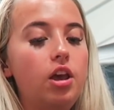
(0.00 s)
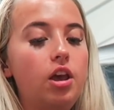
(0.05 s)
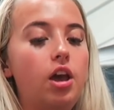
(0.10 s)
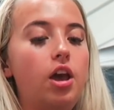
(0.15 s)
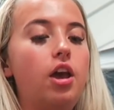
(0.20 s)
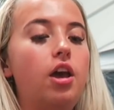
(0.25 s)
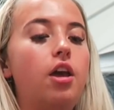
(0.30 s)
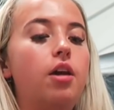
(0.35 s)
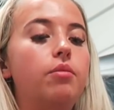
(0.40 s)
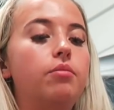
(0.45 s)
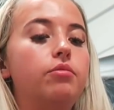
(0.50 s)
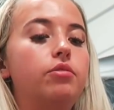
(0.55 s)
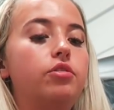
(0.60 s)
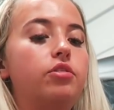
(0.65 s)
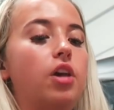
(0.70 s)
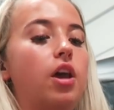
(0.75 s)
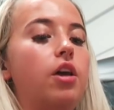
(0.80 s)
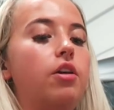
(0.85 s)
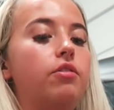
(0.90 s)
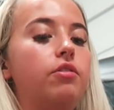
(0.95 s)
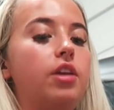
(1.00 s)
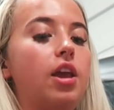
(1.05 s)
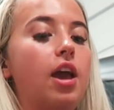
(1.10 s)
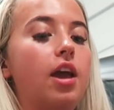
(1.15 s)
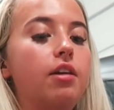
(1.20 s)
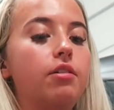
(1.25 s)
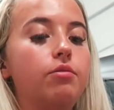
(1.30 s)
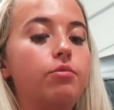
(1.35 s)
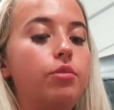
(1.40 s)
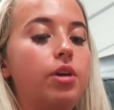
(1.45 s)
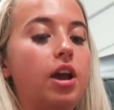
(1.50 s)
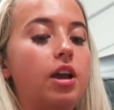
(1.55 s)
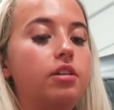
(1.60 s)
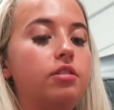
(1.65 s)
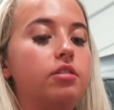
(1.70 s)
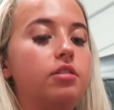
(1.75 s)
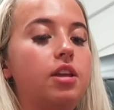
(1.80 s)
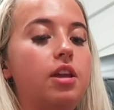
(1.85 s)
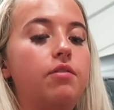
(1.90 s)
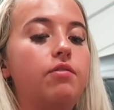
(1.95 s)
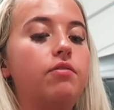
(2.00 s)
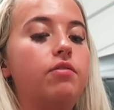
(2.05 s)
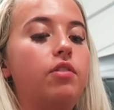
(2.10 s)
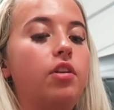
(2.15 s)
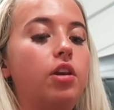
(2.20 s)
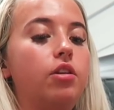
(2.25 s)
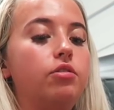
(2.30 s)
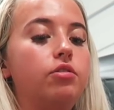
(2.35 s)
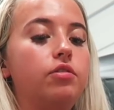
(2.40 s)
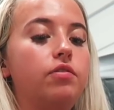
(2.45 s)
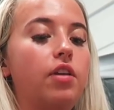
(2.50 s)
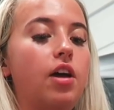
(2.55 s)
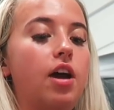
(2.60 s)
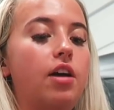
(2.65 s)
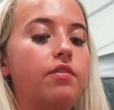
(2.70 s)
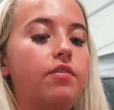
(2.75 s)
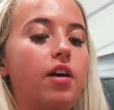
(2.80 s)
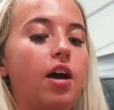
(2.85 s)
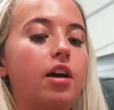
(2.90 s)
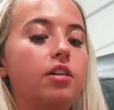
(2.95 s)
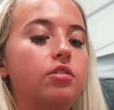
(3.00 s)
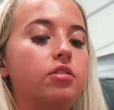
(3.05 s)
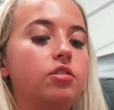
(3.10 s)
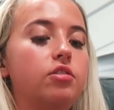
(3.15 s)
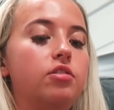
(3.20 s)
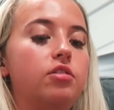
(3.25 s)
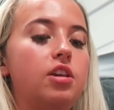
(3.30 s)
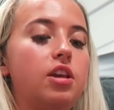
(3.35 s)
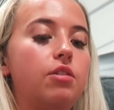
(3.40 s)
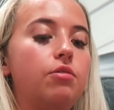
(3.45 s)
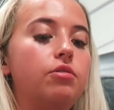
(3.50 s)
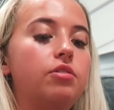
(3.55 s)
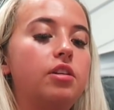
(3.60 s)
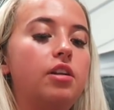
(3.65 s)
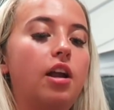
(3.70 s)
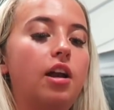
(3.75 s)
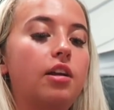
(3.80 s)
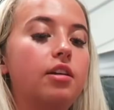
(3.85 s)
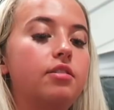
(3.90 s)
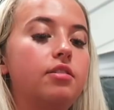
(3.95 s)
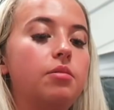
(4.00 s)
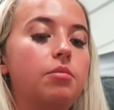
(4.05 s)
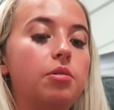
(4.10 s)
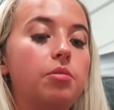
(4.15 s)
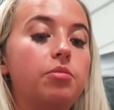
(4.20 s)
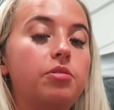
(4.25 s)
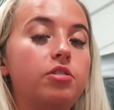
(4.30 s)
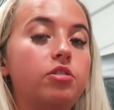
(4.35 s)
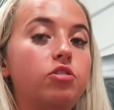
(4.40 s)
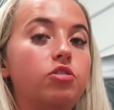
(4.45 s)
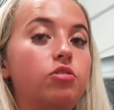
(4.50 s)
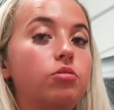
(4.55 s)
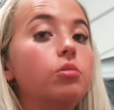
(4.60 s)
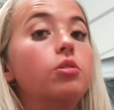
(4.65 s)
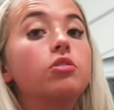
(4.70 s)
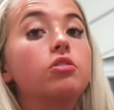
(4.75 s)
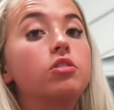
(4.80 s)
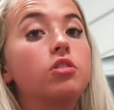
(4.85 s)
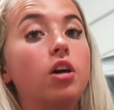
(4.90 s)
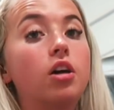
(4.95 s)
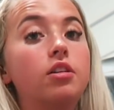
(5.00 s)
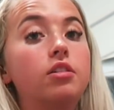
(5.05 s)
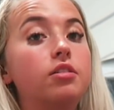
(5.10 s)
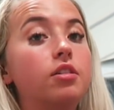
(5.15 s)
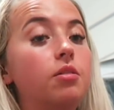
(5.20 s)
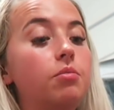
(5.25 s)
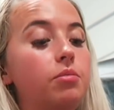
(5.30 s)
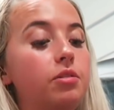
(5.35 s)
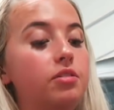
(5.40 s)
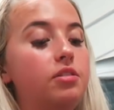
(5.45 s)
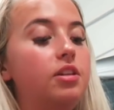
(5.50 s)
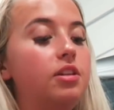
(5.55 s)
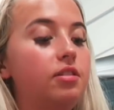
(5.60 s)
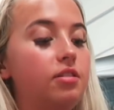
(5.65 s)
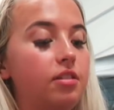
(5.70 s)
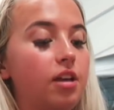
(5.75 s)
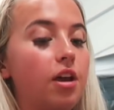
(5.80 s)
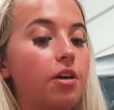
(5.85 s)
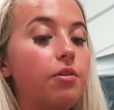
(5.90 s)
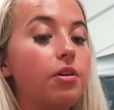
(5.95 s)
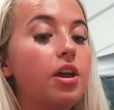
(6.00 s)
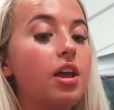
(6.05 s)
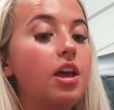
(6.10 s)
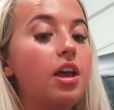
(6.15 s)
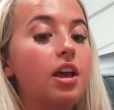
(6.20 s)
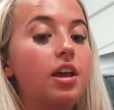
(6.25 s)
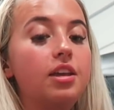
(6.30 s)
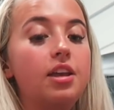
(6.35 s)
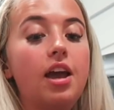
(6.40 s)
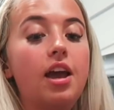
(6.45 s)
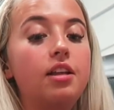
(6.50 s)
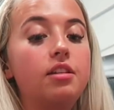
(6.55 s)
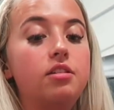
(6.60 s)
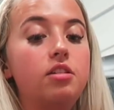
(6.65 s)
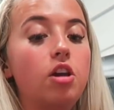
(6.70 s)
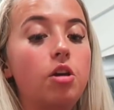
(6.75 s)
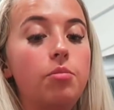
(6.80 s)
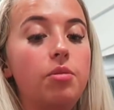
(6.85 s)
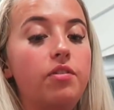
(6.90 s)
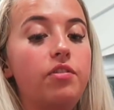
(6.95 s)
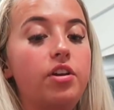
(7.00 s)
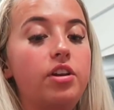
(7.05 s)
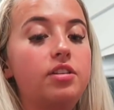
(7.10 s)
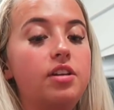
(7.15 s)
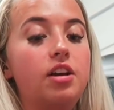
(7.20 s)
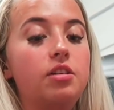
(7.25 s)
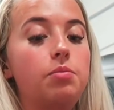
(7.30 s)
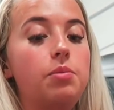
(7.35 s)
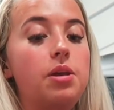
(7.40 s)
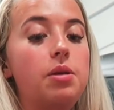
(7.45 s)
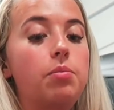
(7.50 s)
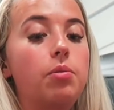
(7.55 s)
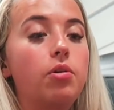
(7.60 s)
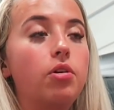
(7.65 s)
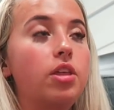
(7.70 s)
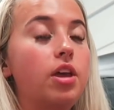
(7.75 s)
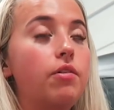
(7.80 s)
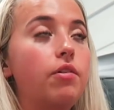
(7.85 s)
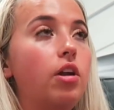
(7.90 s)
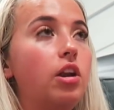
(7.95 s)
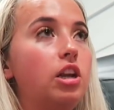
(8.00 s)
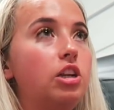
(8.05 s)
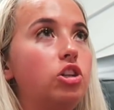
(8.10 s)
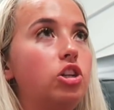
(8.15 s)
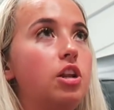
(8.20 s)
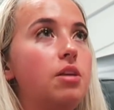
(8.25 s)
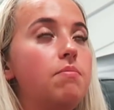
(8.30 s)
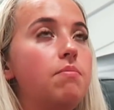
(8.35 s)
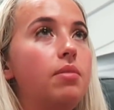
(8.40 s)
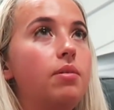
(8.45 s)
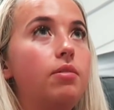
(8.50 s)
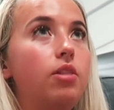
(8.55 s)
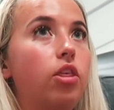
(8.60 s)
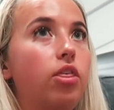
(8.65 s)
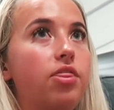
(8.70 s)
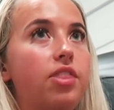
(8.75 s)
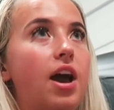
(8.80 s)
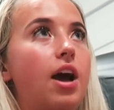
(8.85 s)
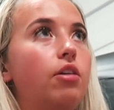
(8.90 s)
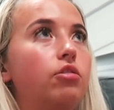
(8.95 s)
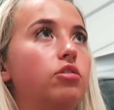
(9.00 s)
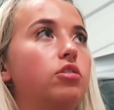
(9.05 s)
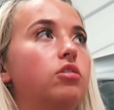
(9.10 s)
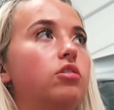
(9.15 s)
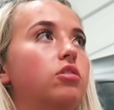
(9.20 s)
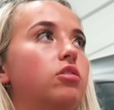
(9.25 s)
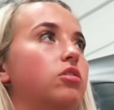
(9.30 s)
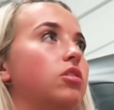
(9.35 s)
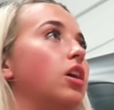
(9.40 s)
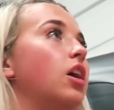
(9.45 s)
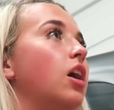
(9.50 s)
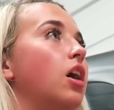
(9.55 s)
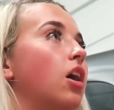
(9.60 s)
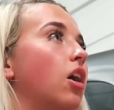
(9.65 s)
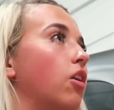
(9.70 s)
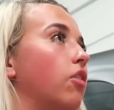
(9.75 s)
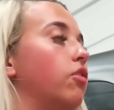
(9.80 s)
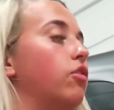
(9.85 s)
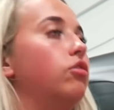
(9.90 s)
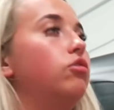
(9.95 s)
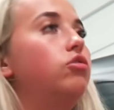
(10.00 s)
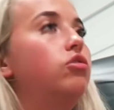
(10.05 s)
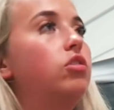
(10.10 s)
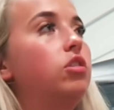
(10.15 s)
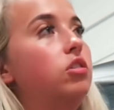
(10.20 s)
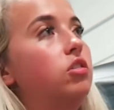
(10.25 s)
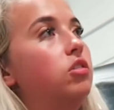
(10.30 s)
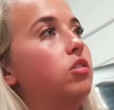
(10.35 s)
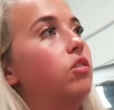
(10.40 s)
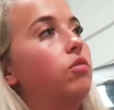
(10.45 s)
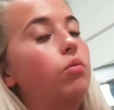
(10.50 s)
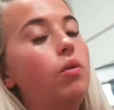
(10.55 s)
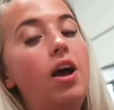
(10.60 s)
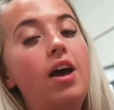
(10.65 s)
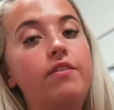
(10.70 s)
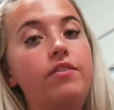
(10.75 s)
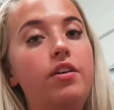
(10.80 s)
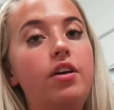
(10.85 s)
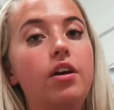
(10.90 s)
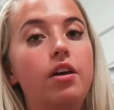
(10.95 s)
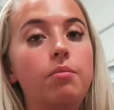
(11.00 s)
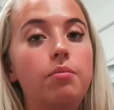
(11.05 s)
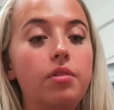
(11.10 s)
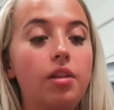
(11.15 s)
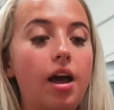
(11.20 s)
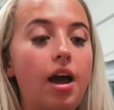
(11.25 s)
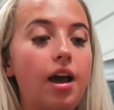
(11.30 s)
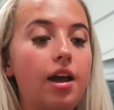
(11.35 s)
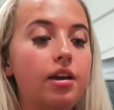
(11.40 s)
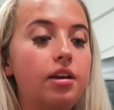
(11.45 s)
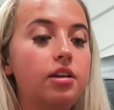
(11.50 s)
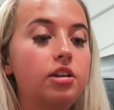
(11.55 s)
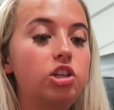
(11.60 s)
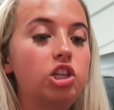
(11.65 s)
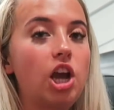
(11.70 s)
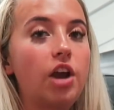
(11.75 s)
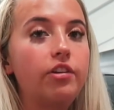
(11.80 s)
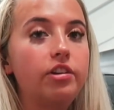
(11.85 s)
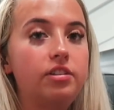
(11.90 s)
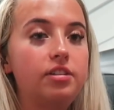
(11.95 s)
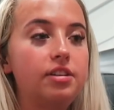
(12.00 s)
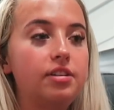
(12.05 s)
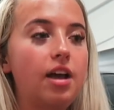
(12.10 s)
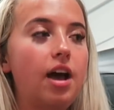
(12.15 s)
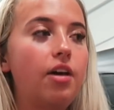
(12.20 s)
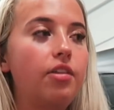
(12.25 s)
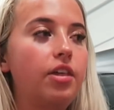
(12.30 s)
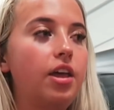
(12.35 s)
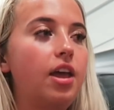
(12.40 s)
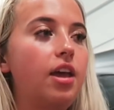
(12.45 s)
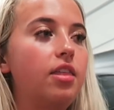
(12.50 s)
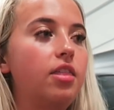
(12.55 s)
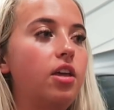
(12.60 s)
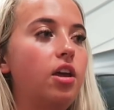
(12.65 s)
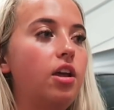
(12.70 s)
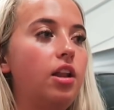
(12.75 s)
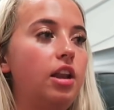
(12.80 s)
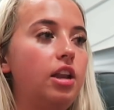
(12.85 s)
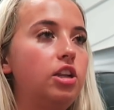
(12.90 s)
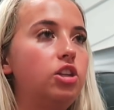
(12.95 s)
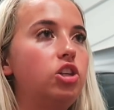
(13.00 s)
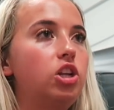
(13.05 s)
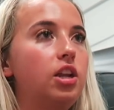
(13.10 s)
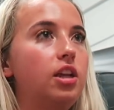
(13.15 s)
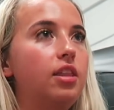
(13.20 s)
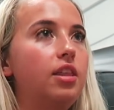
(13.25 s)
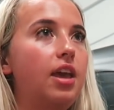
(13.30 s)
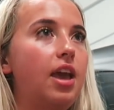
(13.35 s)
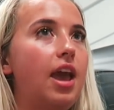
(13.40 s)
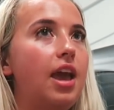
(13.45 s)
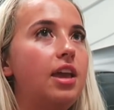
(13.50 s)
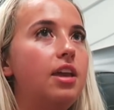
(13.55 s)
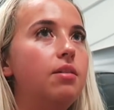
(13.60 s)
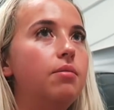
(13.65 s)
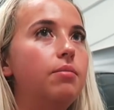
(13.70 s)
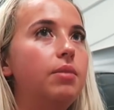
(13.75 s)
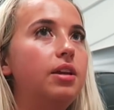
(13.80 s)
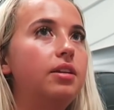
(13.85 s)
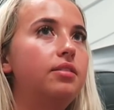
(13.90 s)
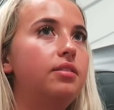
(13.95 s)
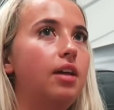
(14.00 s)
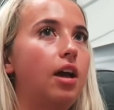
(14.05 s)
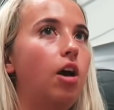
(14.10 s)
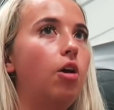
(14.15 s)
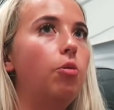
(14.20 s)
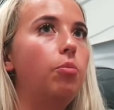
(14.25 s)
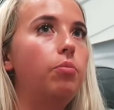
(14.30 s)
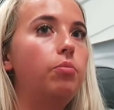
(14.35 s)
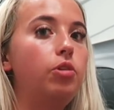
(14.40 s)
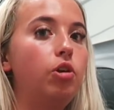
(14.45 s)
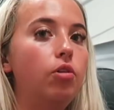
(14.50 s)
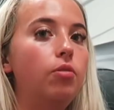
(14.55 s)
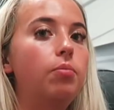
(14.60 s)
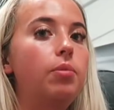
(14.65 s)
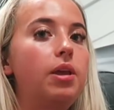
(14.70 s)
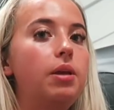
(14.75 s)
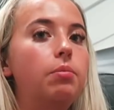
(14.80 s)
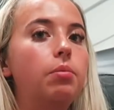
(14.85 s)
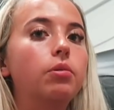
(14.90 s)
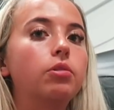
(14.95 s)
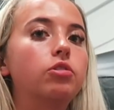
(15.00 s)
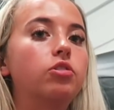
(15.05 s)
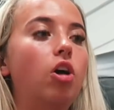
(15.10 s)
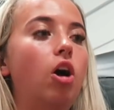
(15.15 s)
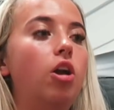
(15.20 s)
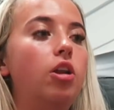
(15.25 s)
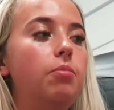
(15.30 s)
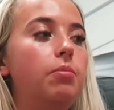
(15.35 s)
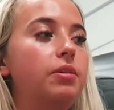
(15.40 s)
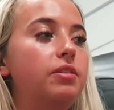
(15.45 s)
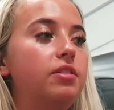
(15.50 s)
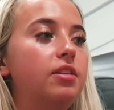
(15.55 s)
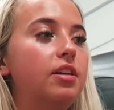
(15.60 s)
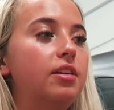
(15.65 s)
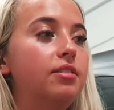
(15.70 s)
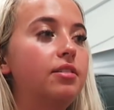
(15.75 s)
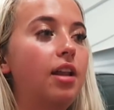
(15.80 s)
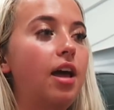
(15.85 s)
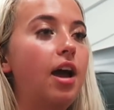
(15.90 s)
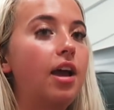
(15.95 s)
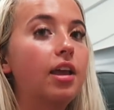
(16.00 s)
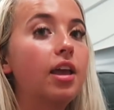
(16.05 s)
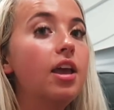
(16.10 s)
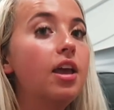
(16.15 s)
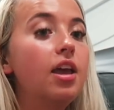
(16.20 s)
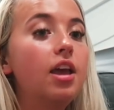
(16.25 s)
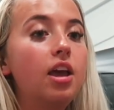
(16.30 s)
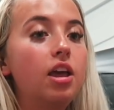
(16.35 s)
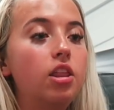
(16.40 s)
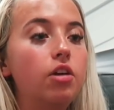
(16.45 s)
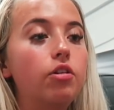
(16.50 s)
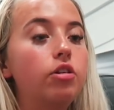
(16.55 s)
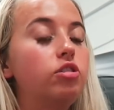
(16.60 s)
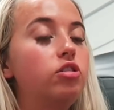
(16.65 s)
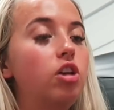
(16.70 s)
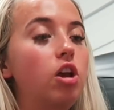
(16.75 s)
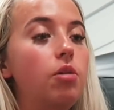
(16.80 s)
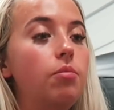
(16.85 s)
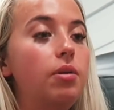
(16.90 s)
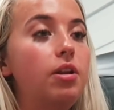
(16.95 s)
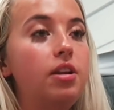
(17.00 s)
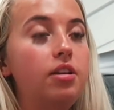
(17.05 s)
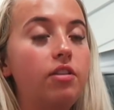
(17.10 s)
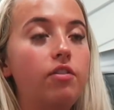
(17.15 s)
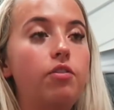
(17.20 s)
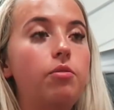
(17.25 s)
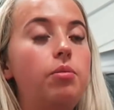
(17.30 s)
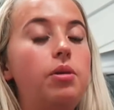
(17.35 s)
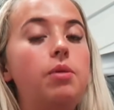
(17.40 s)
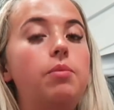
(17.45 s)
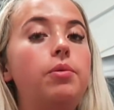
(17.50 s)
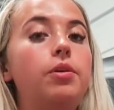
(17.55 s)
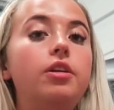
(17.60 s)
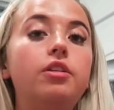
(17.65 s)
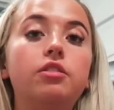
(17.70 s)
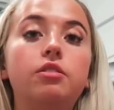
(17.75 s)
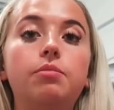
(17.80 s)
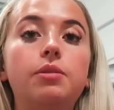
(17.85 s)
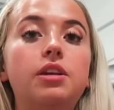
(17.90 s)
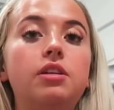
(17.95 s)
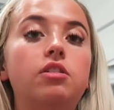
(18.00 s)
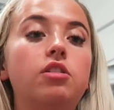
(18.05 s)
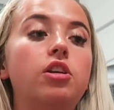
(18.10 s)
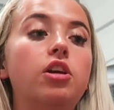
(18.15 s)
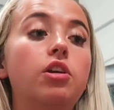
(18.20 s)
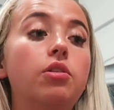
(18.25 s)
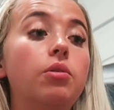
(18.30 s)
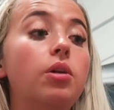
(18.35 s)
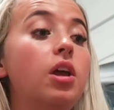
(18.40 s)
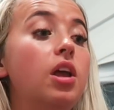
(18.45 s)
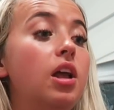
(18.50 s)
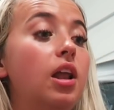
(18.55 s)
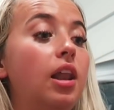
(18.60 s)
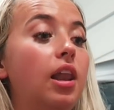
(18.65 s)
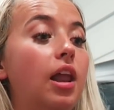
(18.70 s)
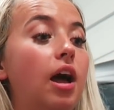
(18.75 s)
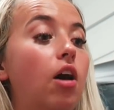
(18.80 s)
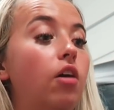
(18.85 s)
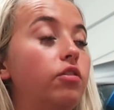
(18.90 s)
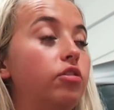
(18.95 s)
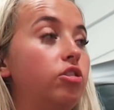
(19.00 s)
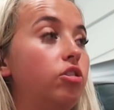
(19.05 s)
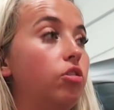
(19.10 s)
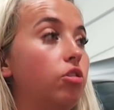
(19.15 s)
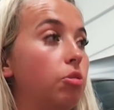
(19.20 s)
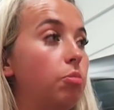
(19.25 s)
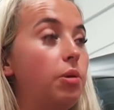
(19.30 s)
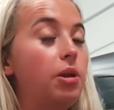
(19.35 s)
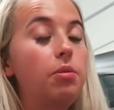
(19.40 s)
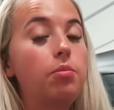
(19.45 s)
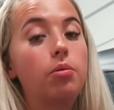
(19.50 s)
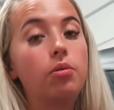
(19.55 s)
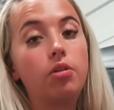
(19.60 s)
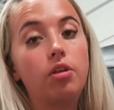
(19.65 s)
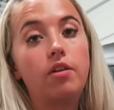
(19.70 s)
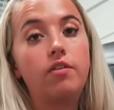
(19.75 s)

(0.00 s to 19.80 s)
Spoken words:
So yeah, we asked him for loads of like advice, because he was in like a similar position to us, started his own business. So yeah, don't be afraid to ask people. There are literally thousands of hundreds of whatever like charities out there that literally their aim is to help young people starting a business. Like, there are so many different people you can speak to, like obviously other people that